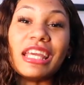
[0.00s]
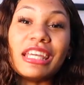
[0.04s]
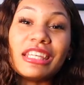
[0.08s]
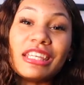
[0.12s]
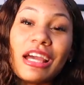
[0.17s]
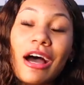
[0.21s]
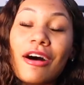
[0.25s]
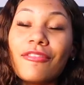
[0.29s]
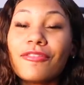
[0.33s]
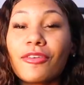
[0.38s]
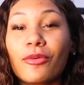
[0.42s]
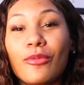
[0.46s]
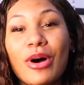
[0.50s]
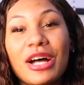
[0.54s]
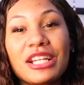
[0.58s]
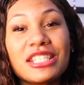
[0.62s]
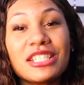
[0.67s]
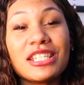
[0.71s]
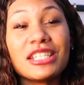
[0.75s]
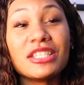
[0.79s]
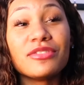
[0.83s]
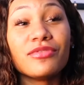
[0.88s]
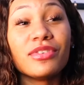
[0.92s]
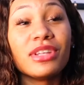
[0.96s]
thank y'all for
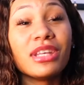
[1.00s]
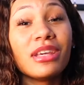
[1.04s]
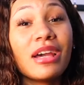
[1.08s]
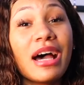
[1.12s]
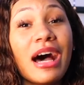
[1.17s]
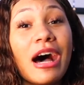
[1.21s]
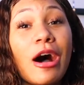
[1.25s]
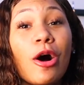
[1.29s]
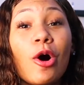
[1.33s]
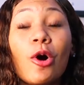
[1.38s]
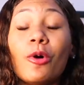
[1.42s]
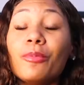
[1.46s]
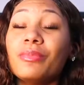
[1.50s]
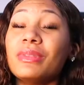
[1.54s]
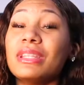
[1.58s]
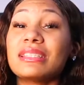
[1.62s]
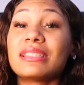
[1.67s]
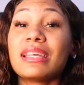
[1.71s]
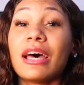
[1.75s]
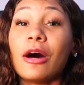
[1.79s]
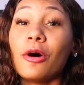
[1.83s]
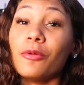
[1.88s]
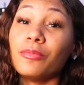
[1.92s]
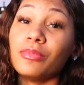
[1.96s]
watching this video i hope this
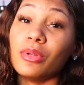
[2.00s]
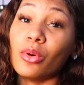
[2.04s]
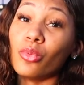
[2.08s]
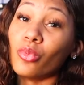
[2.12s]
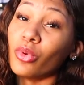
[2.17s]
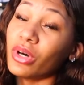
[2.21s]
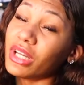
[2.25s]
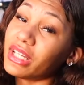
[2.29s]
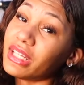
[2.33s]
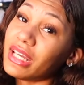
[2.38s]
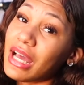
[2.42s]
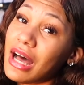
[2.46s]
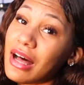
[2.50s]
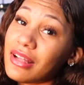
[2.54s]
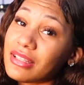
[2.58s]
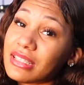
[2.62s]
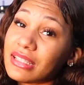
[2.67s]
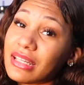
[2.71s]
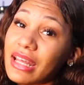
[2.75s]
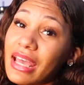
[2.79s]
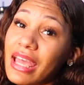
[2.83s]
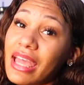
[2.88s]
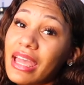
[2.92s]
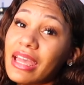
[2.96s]
helped one of y'all
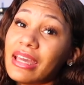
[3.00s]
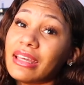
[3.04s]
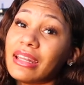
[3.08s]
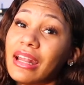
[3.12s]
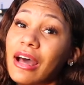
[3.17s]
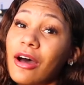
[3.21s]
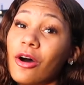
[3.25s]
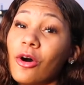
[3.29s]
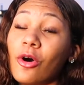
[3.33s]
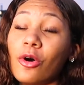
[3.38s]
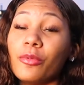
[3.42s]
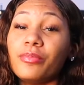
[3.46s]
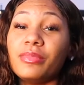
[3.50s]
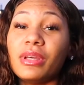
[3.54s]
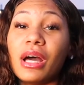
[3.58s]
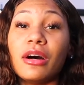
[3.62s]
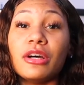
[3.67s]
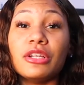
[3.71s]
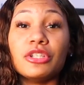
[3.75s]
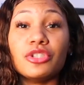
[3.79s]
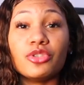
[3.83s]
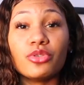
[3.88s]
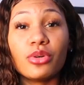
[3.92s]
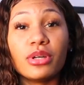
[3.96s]
today and i hope y'all
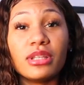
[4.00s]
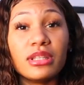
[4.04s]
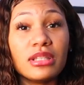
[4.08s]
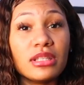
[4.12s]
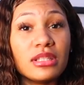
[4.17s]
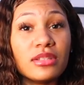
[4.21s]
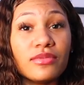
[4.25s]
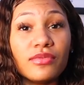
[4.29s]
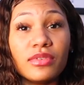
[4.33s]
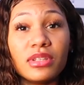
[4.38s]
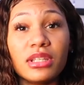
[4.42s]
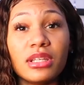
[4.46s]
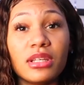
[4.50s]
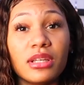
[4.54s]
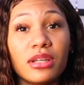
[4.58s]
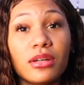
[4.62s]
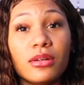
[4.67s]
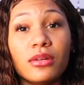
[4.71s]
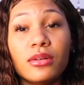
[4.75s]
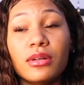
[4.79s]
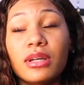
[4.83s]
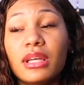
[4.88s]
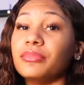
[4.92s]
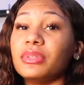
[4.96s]
enjoyed this
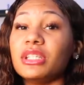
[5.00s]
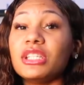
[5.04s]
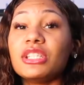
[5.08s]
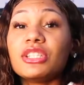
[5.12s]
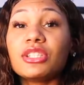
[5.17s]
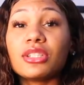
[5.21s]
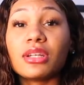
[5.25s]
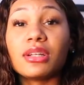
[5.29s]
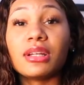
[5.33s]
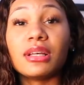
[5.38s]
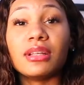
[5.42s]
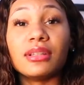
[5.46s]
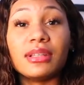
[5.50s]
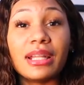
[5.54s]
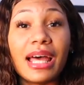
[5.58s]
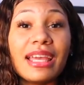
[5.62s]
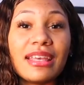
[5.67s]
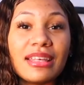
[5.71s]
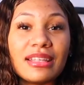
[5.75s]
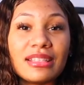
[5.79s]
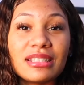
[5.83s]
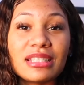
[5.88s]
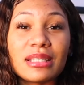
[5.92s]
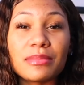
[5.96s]
video be sure to
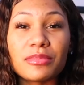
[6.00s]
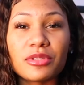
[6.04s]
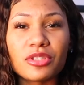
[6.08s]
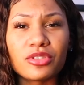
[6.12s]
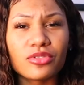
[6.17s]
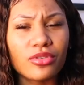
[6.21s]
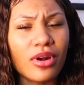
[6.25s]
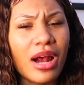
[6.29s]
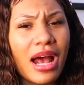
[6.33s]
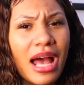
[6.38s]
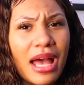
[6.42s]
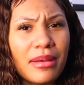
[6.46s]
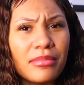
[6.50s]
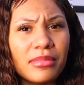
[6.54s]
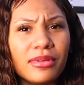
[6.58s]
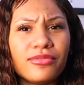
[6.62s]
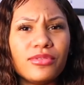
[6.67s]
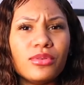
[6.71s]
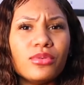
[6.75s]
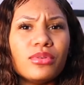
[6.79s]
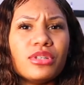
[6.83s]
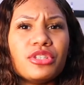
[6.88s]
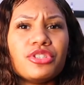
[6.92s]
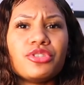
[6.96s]
like and subscribe if
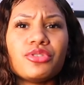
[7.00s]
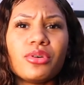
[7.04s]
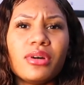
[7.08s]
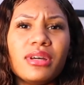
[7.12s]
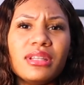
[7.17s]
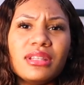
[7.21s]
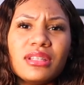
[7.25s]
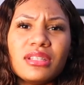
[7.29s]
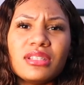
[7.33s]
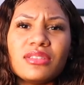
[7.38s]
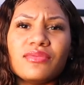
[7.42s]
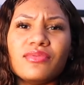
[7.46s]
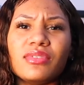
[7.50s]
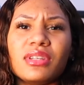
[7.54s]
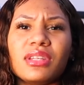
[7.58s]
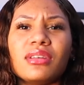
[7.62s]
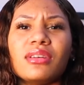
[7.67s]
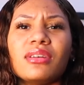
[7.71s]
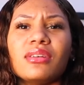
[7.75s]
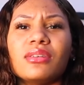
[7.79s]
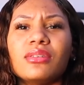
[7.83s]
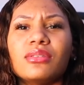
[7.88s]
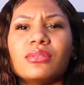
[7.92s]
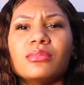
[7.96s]
you enjoyed this
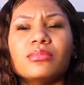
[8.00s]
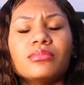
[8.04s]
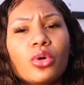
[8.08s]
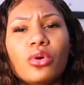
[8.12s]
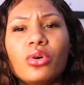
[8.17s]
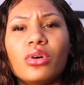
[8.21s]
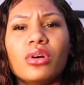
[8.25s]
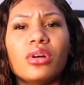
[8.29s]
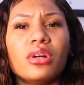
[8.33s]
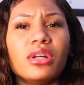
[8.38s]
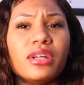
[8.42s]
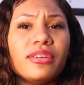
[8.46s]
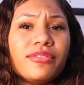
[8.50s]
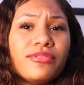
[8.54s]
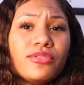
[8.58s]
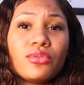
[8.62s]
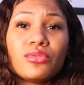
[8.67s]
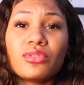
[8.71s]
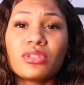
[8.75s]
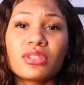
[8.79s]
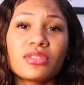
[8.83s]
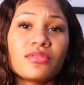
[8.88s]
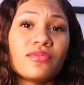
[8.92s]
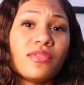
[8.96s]
video or if you
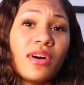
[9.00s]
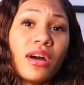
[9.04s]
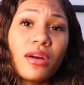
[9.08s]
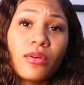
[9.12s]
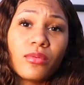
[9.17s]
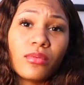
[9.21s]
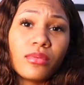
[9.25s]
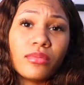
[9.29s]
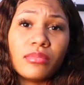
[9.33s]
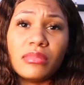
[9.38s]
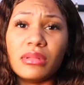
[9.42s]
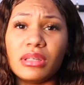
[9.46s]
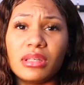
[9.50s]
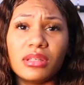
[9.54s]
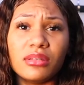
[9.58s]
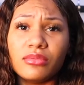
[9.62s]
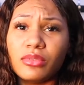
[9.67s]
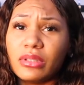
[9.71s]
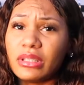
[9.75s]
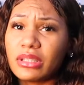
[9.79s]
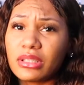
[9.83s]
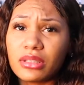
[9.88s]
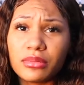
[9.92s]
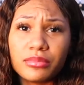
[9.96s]
just fuck with me
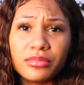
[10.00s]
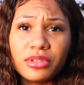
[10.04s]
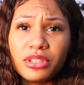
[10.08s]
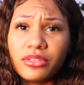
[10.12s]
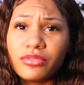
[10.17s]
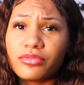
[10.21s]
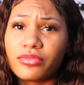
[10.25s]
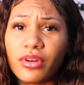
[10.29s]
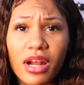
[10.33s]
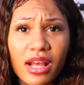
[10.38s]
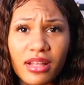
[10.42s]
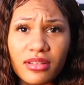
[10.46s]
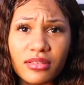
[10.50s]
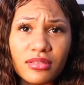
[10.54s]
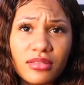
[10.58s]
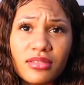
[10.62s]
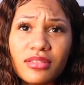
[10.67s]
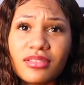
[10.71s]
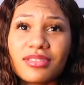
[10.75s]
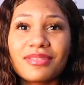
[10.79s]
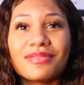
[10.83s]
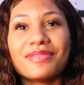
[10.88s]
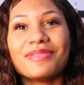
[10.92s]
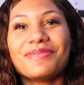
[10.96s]
we could be
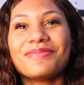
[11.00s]
friends